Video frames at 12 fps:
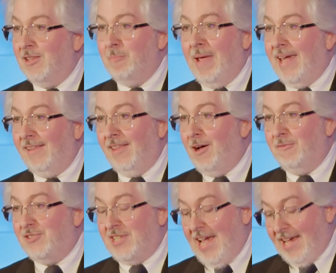the man
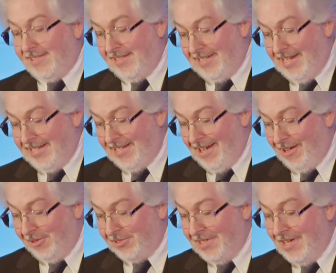loves stats and
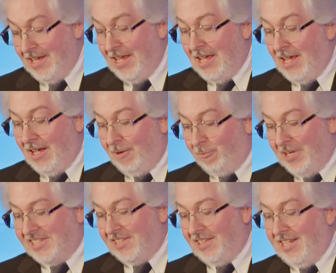details.
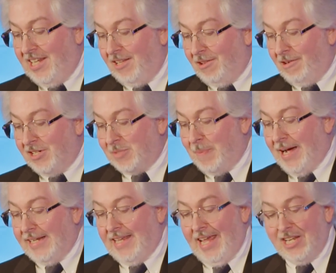Recently, he launched
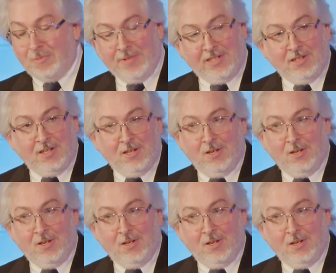Podgagement.